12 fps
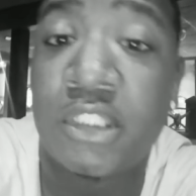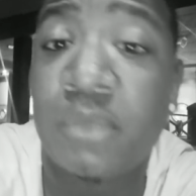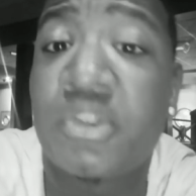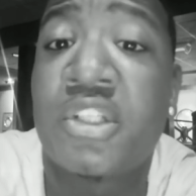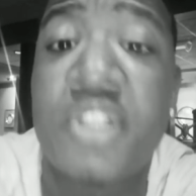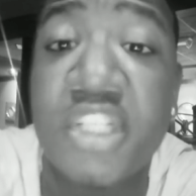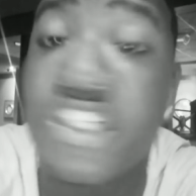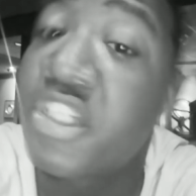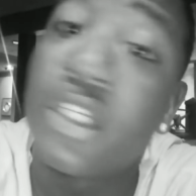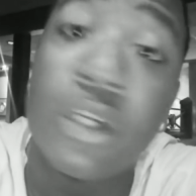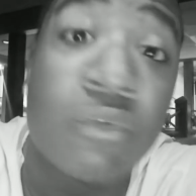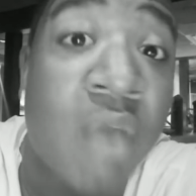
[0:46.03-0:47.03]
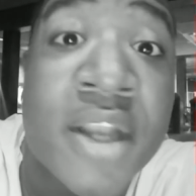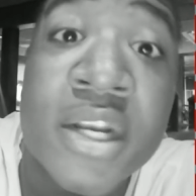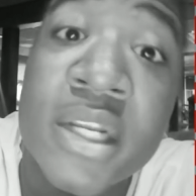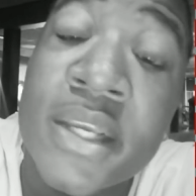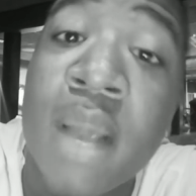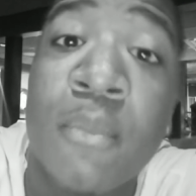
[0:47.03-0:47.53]
She was a G. She looked
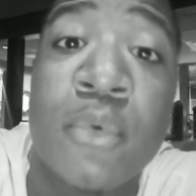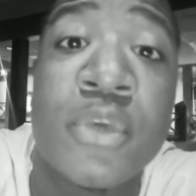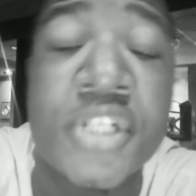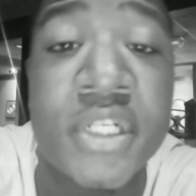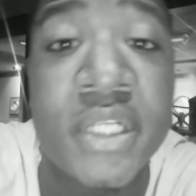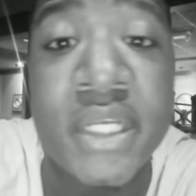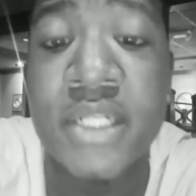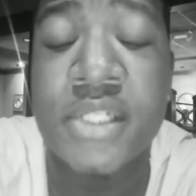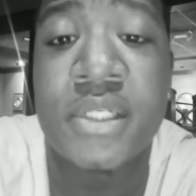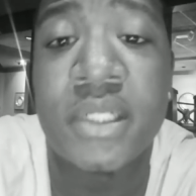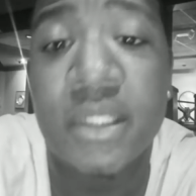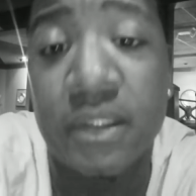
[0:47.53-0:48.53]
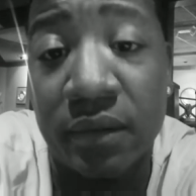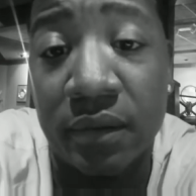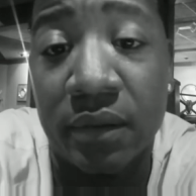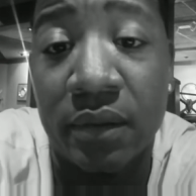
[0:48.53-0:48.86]
right in the camera when she did the shit.